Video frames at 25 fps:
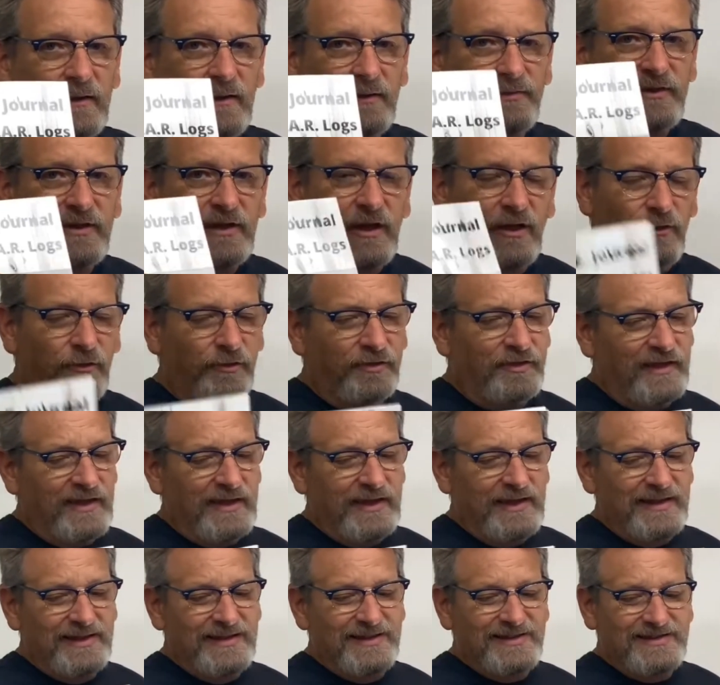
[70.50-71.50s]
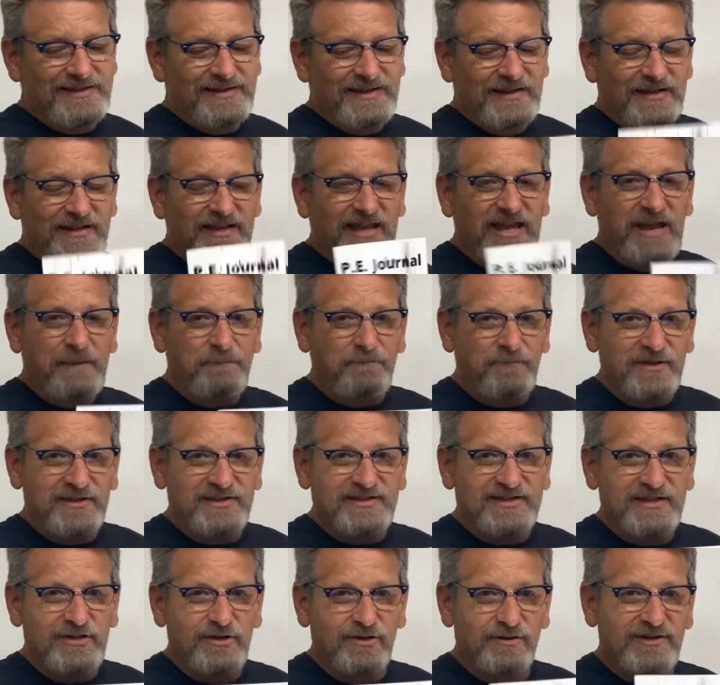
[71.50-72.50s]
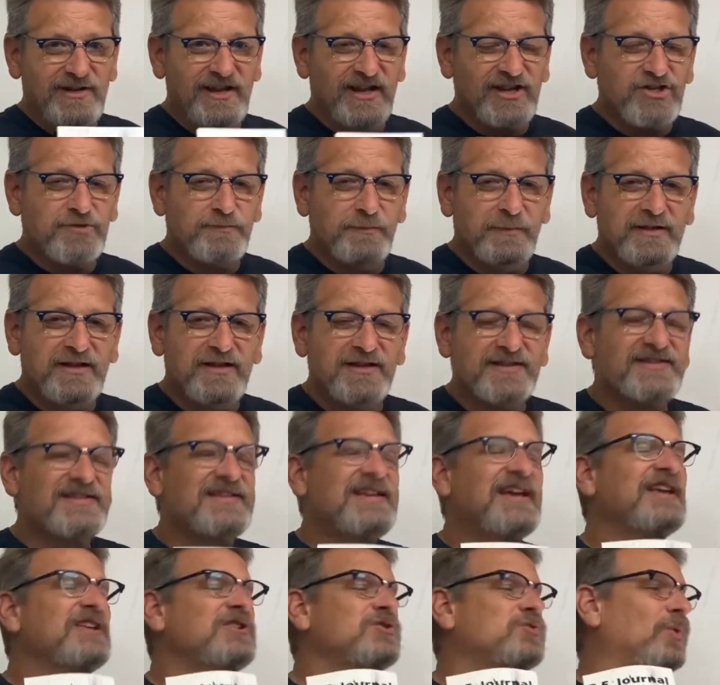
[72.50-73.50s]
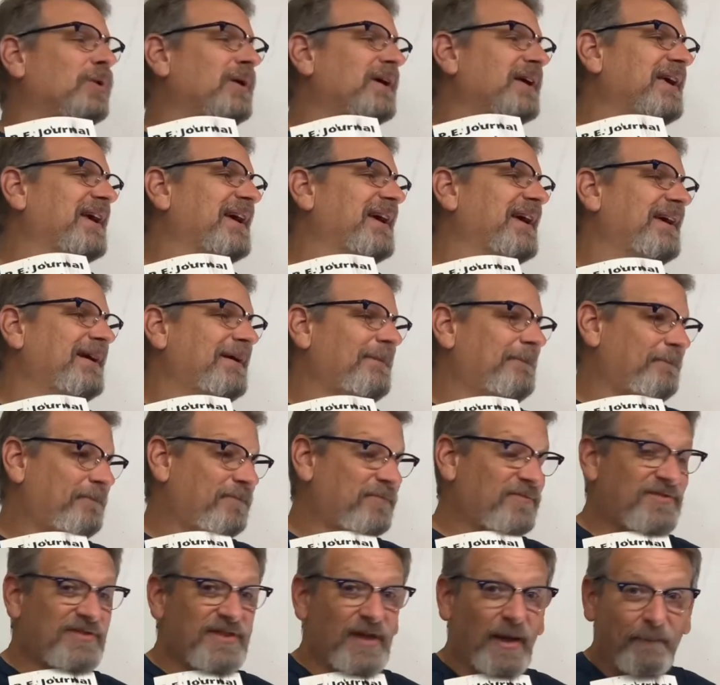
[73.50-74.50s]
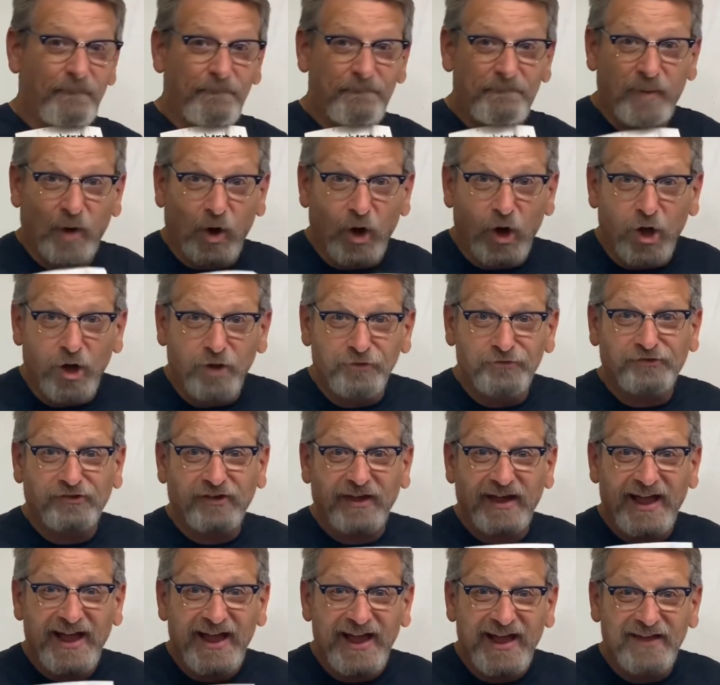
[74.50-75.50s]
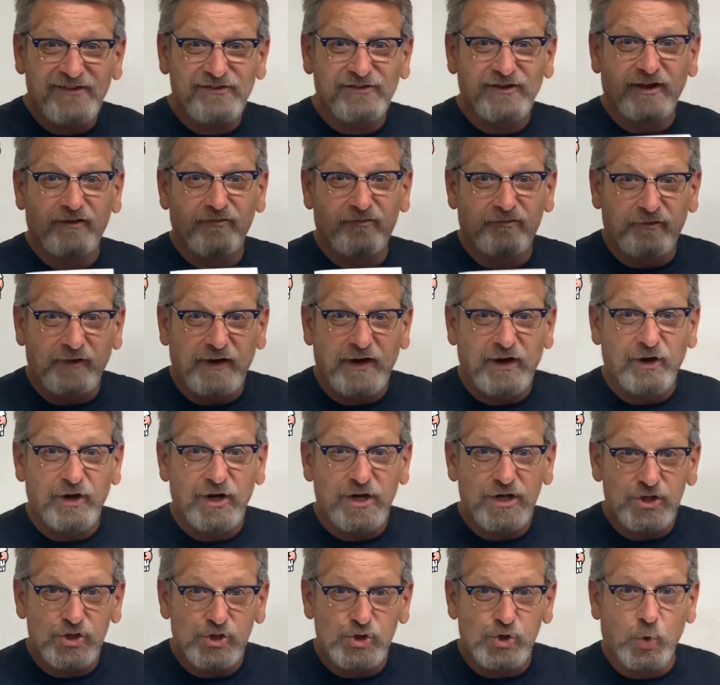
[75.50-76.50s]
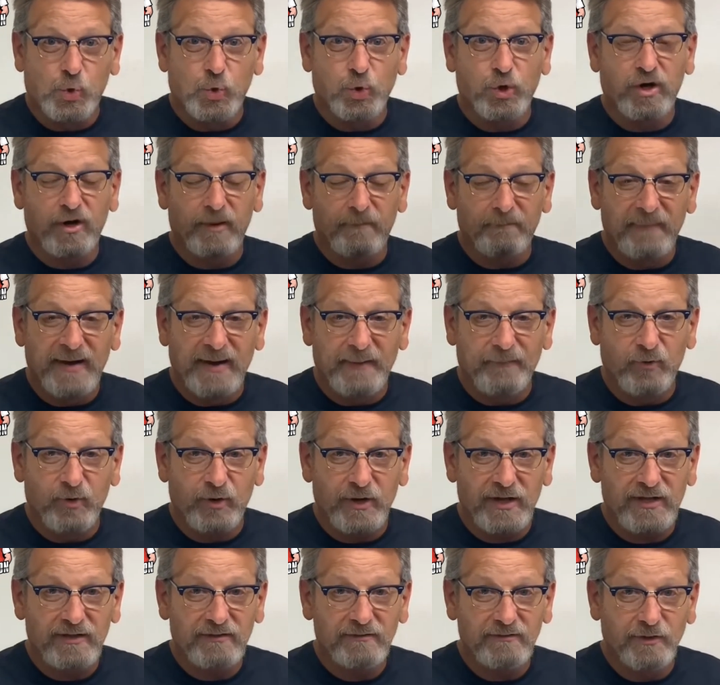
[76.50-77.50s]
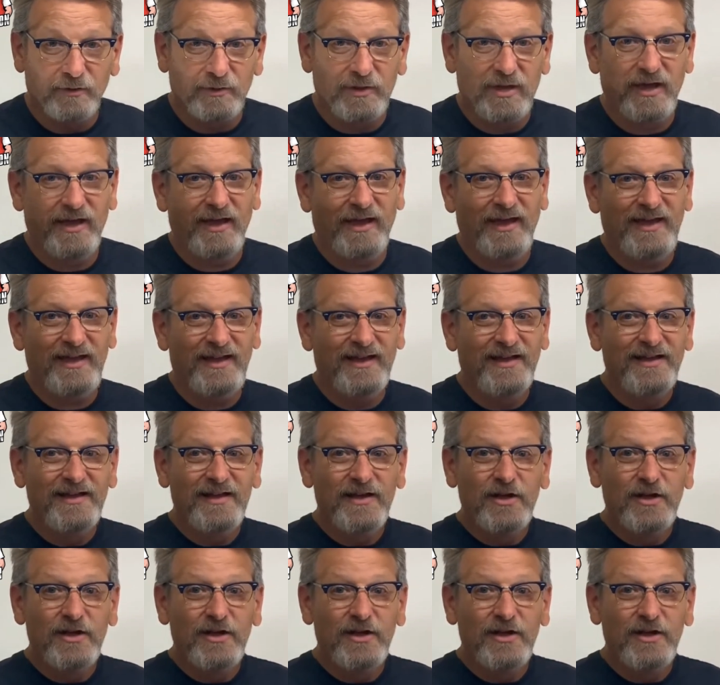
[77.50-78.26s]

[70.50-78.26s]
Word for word: The other thing is keep this in your desk because guess what, gang? The boss has a very short memory, okay?